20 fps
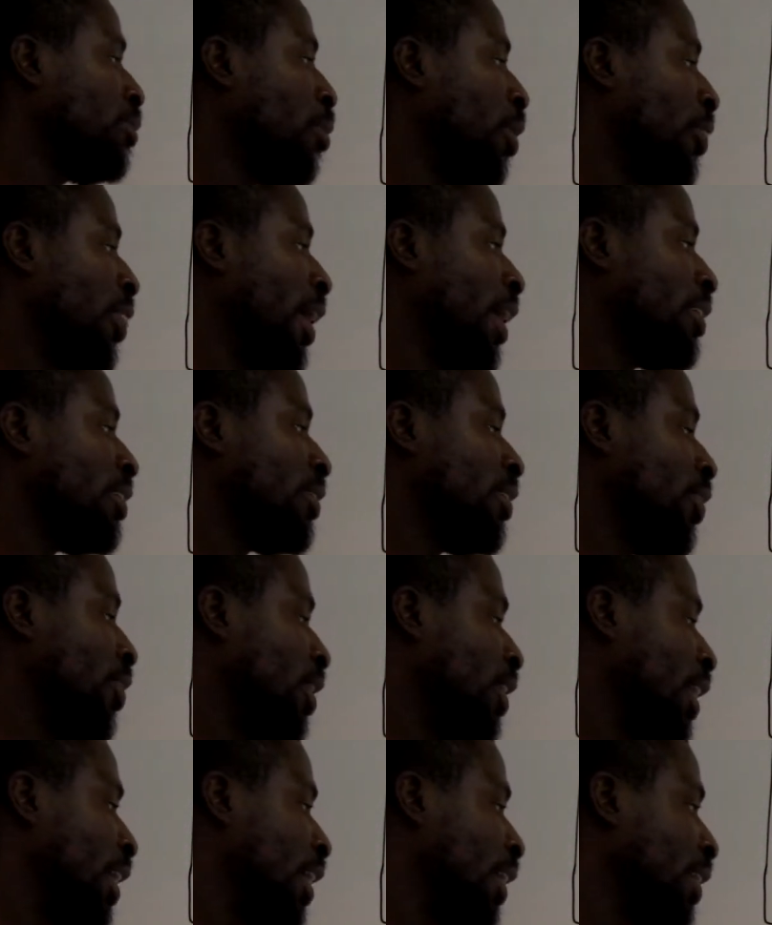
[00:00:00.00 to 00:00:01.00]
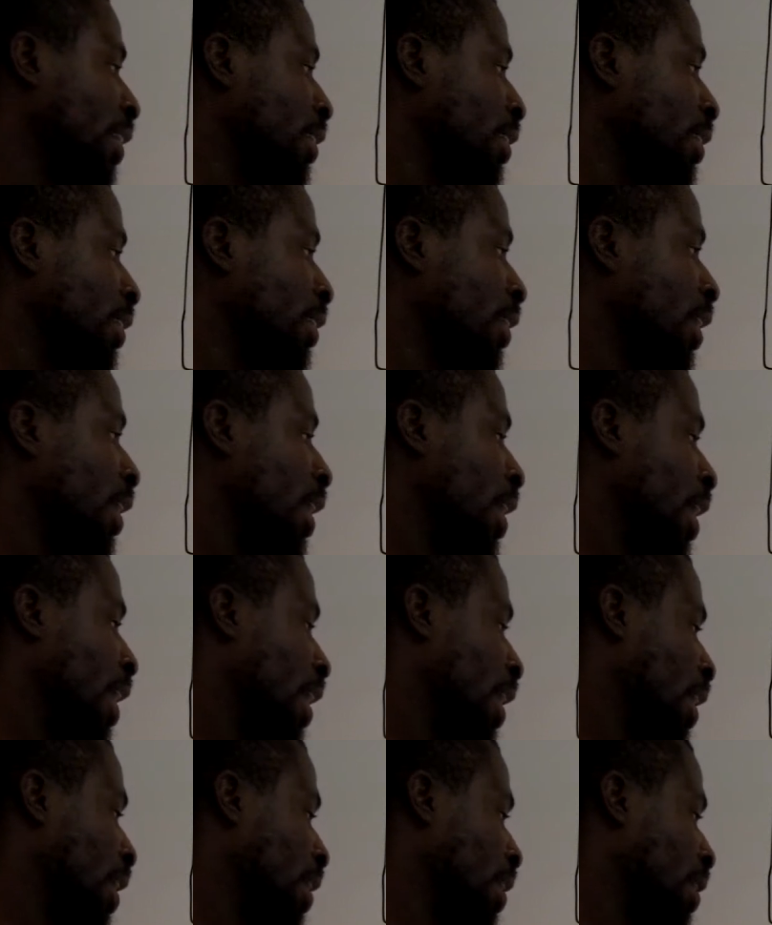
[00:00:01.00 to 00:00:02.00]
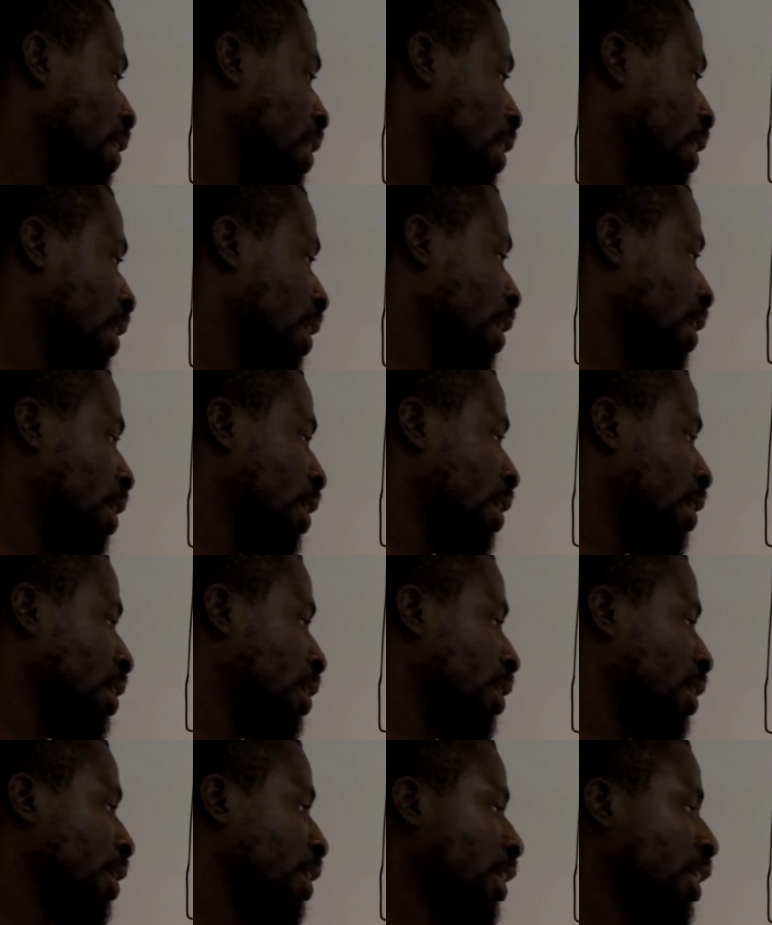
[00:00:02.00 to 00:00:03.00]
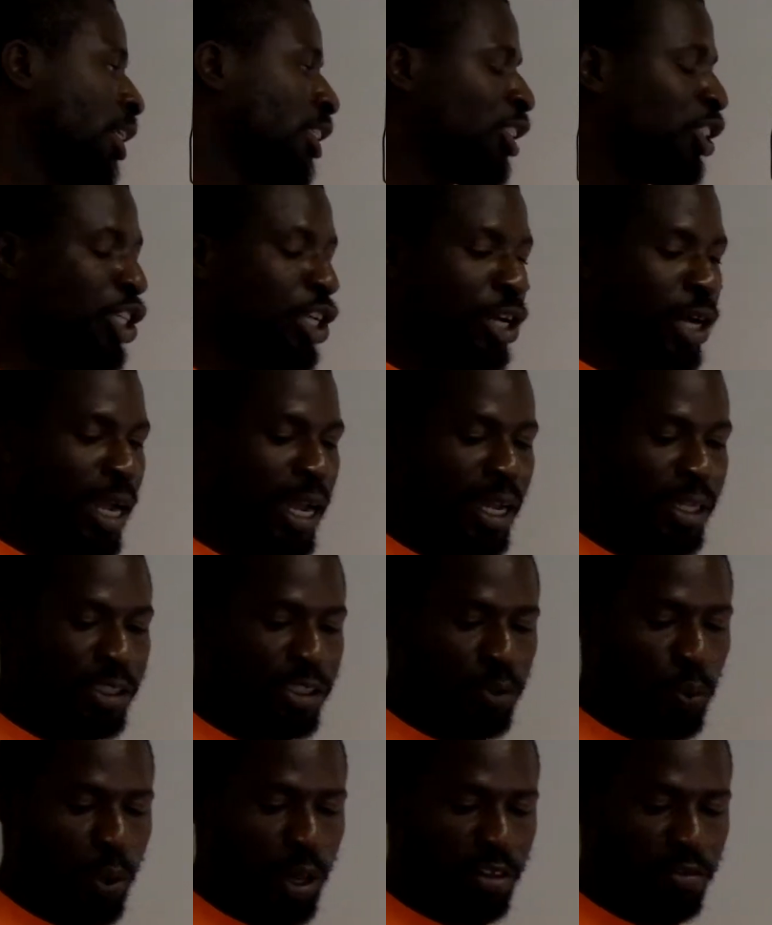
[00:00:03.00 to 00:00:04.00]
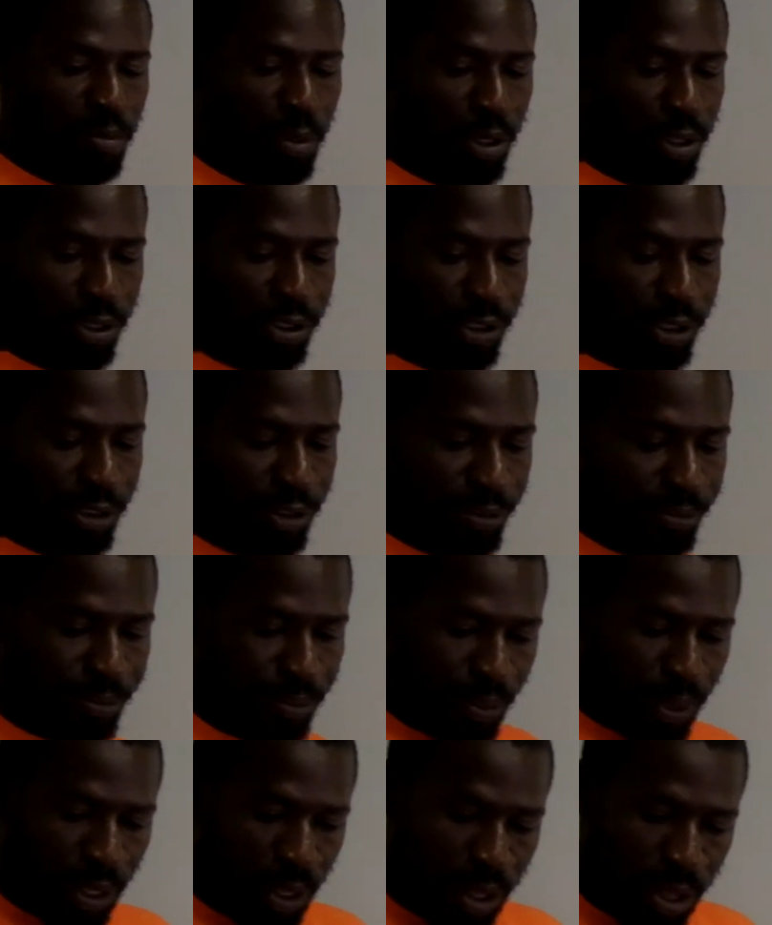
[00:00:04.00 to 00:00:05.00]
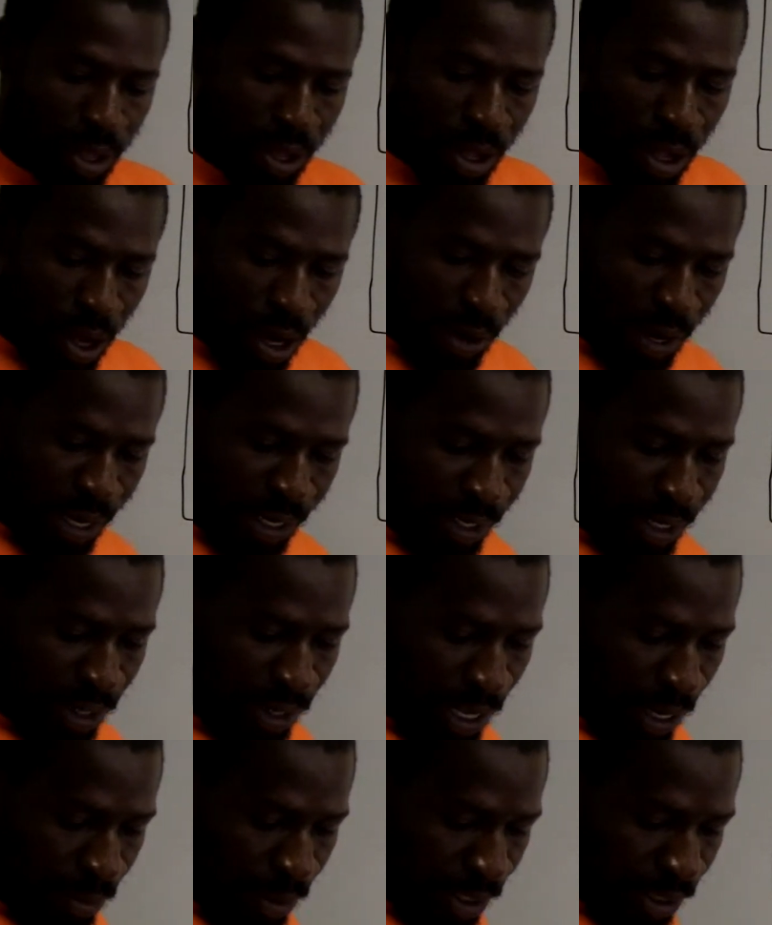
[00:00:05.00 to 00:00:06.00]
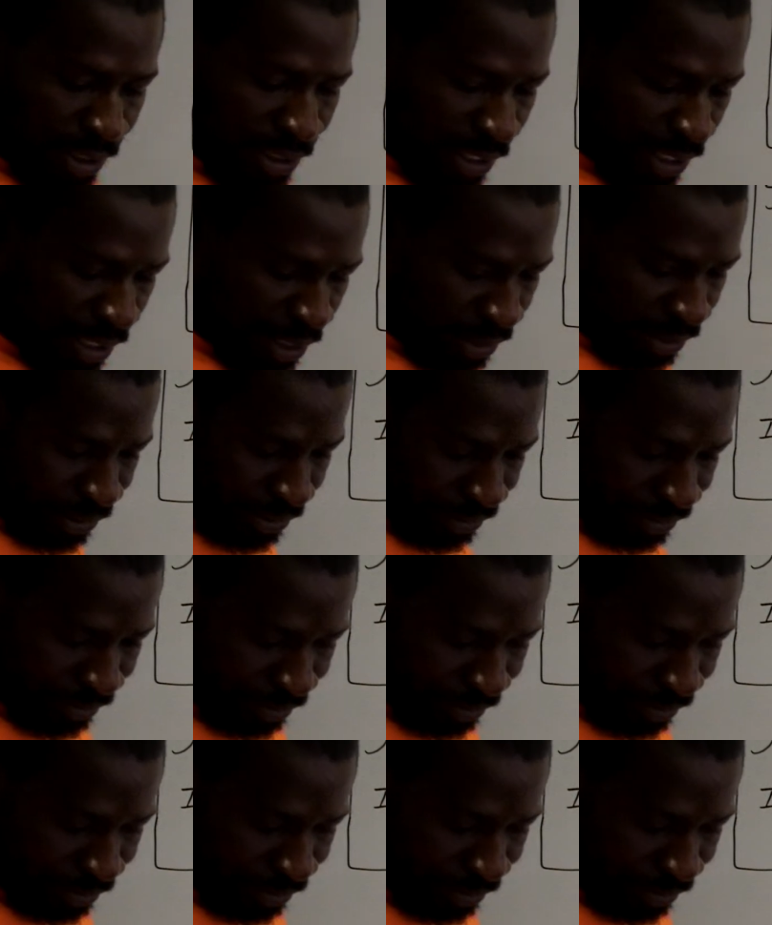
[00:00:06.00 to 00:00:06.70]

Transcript: month has 30 days, and each year has 12 months. All right, now that being said,